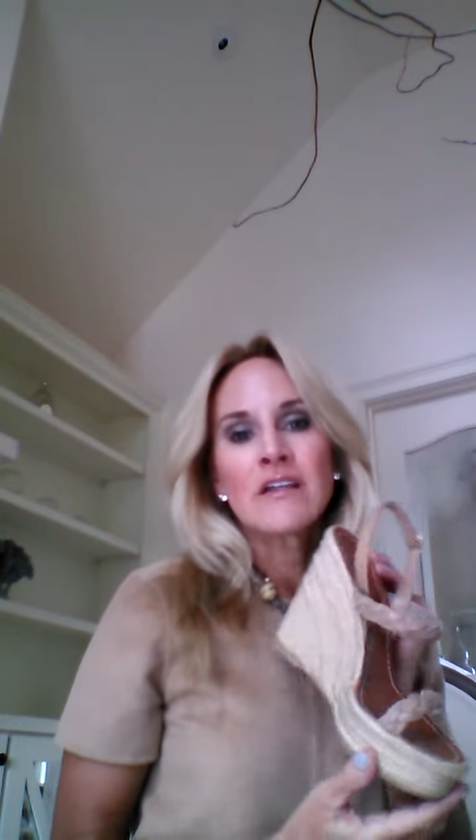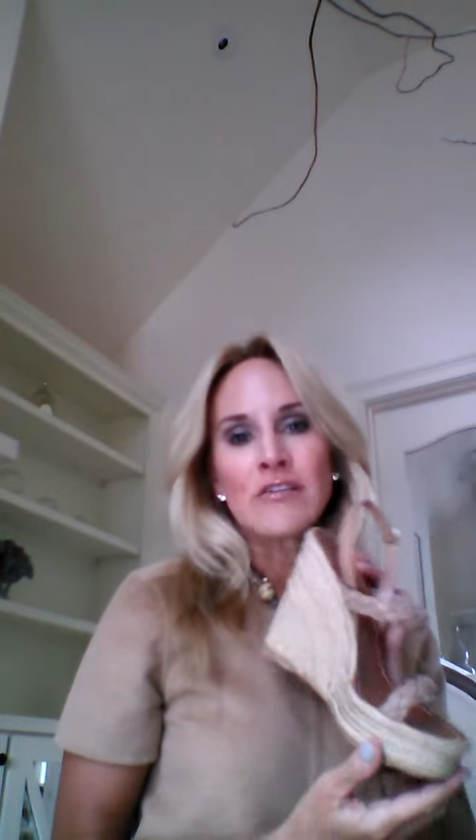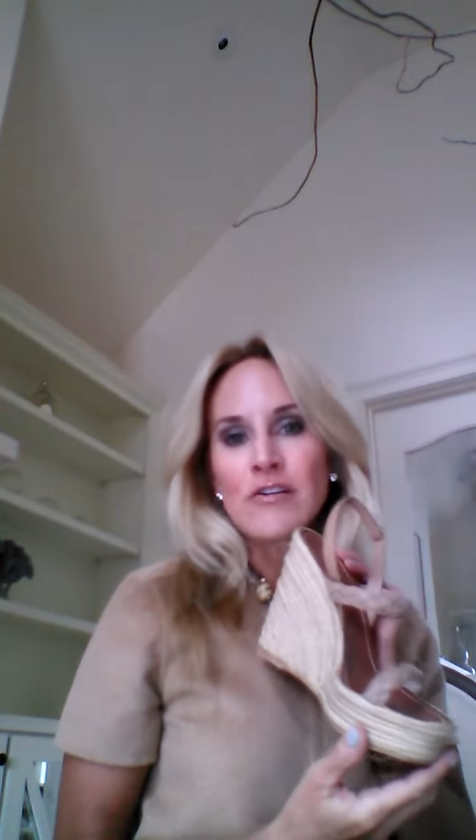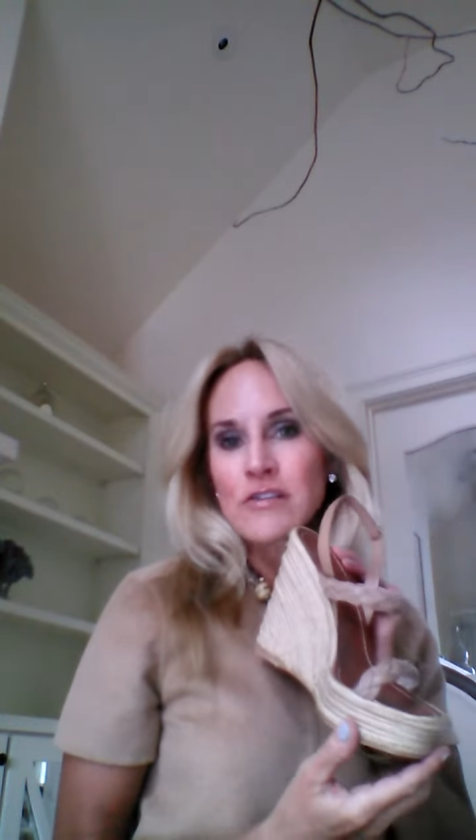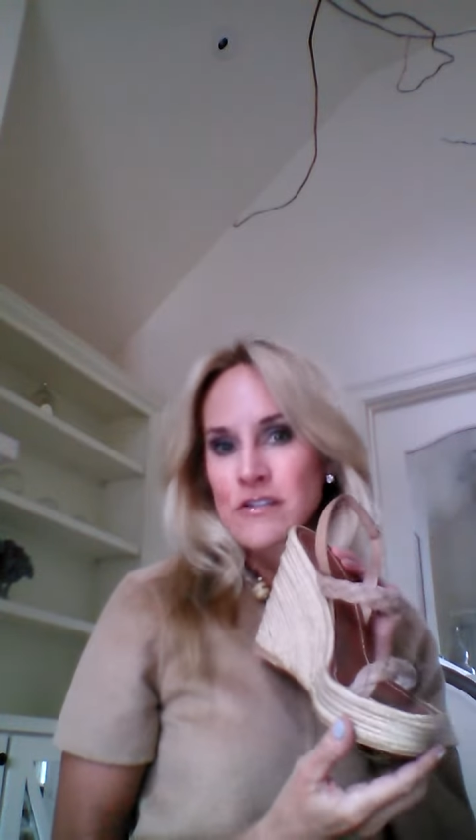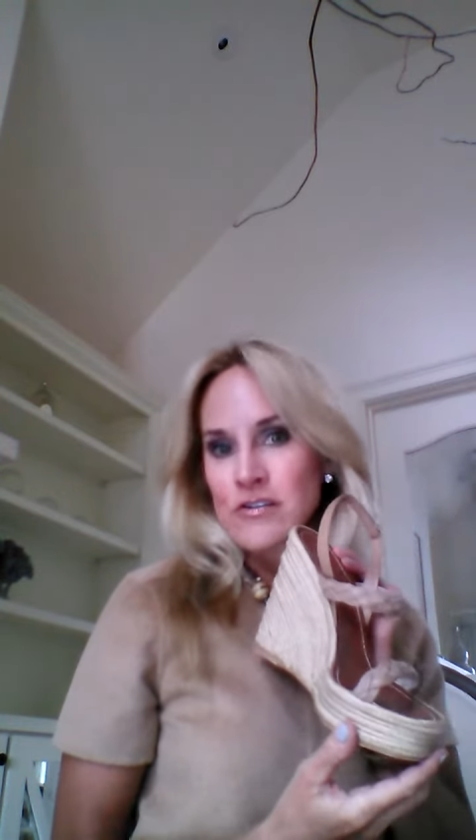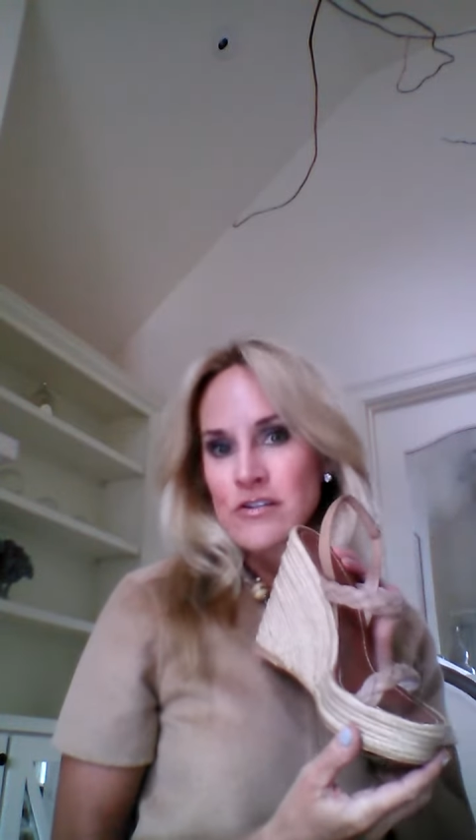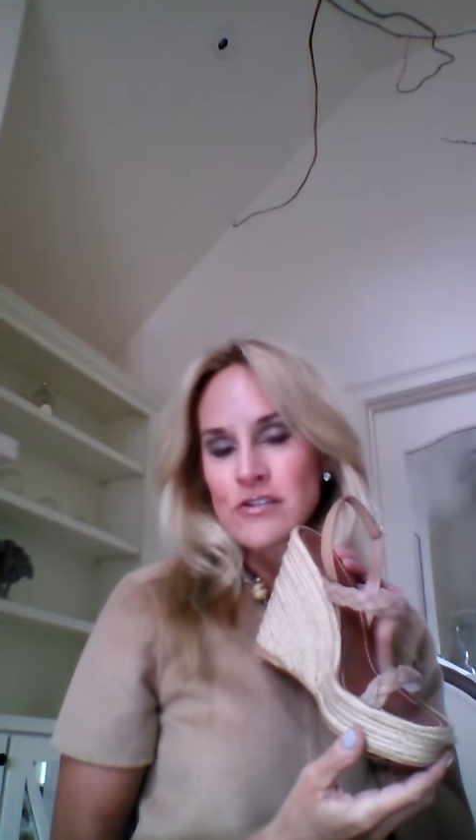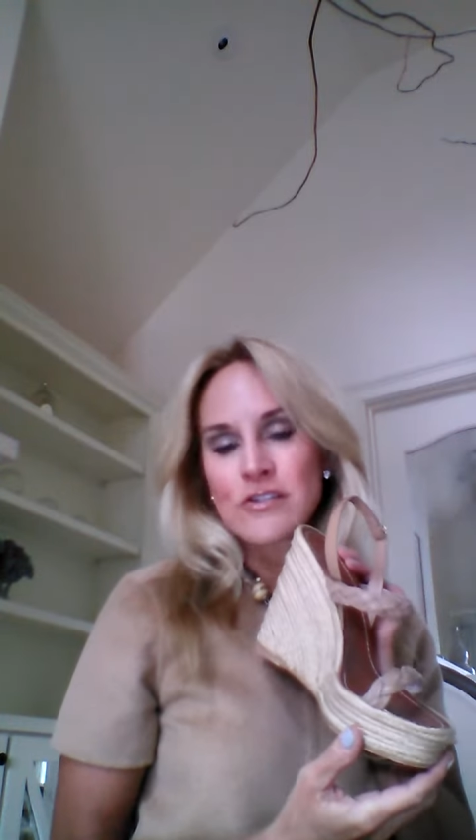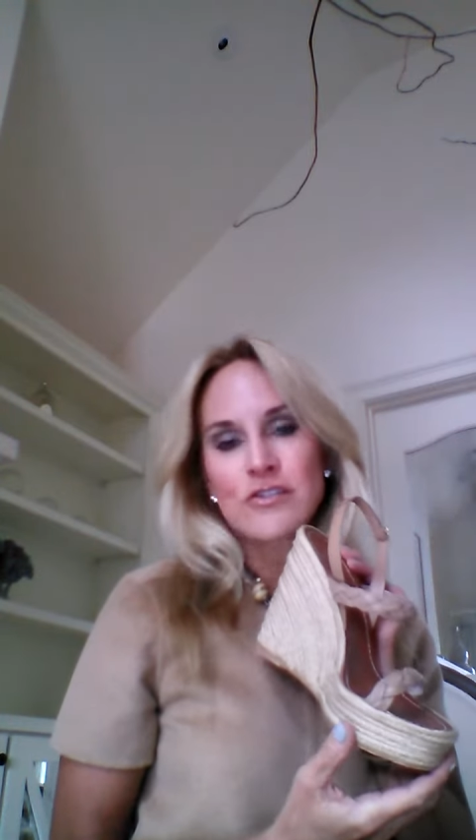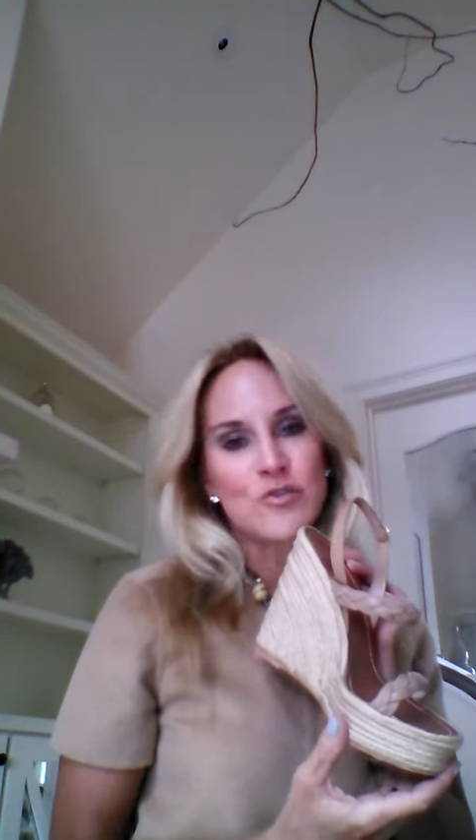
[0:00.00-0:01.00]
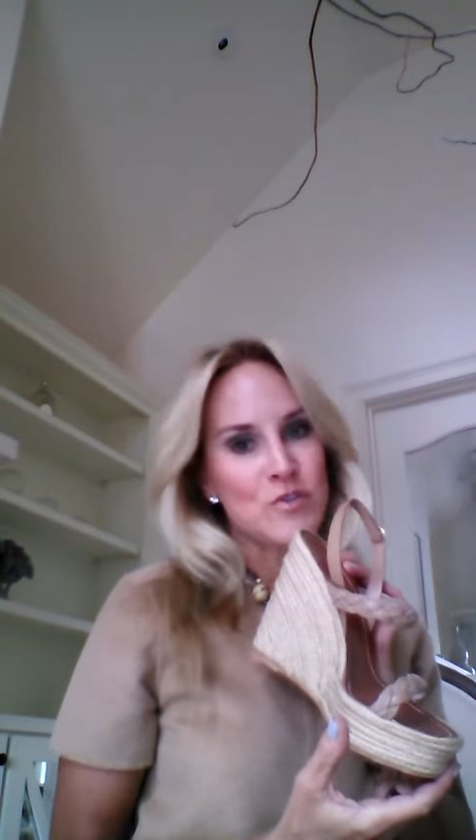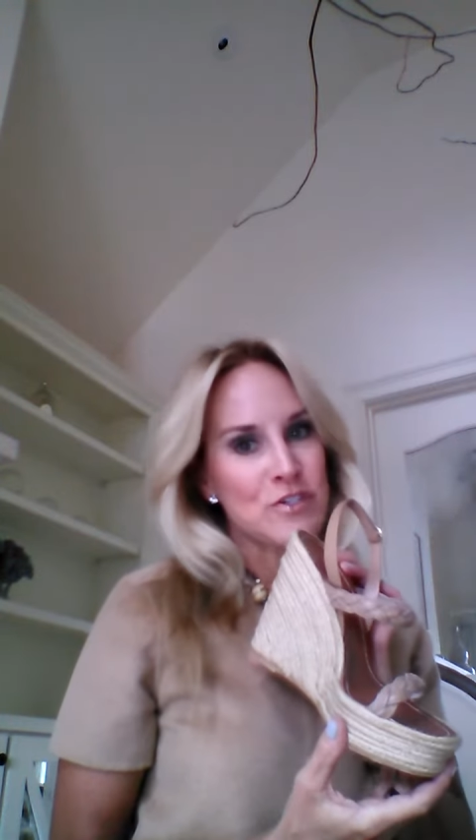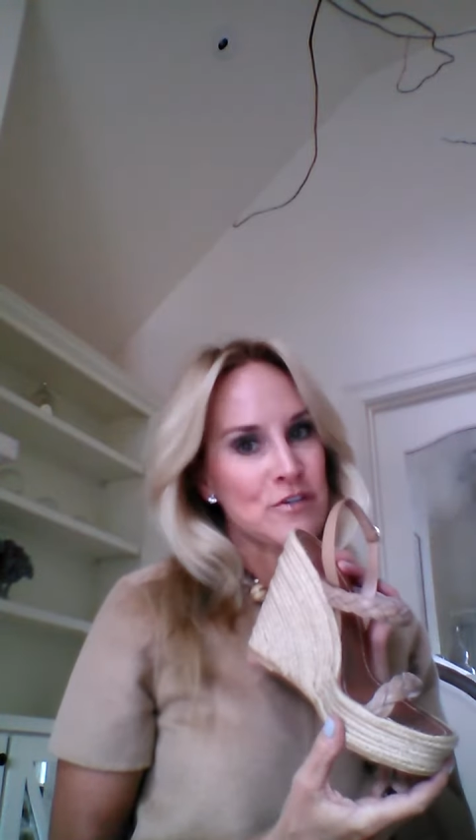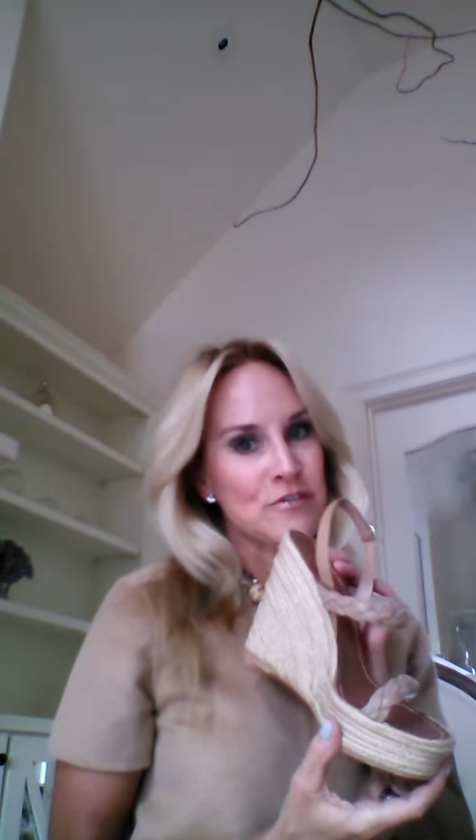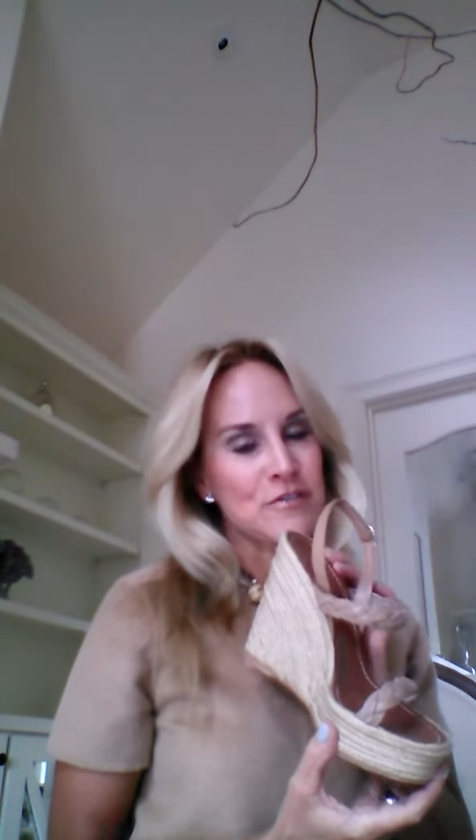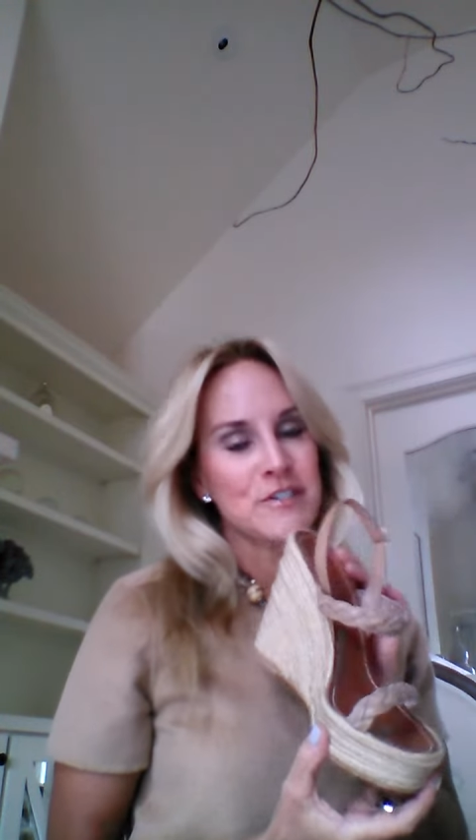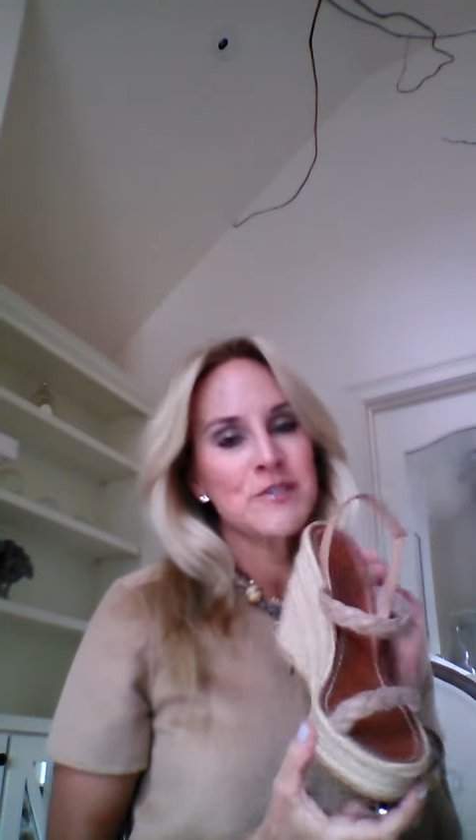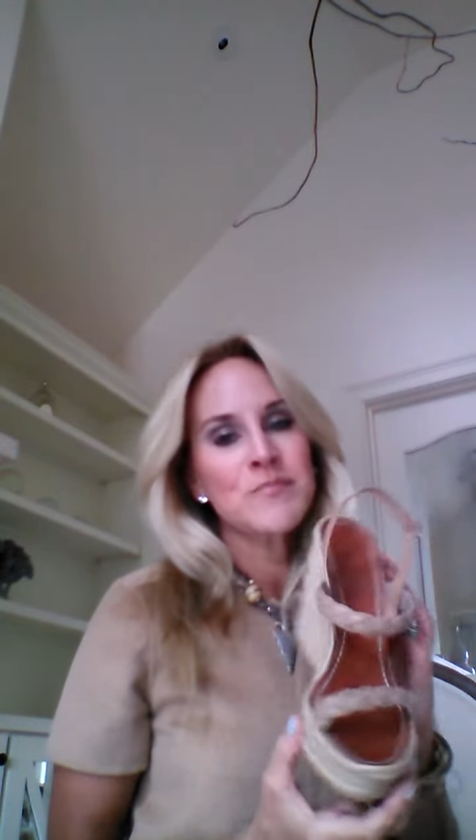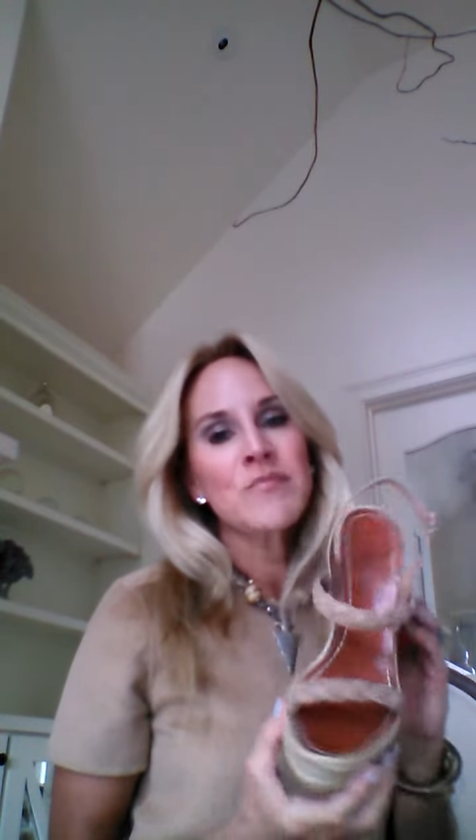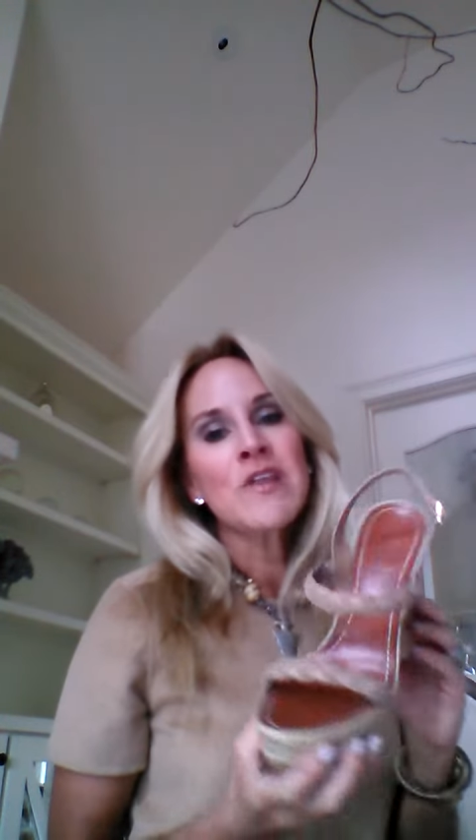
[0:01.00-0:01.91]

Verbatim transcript: long skirts, short skirts.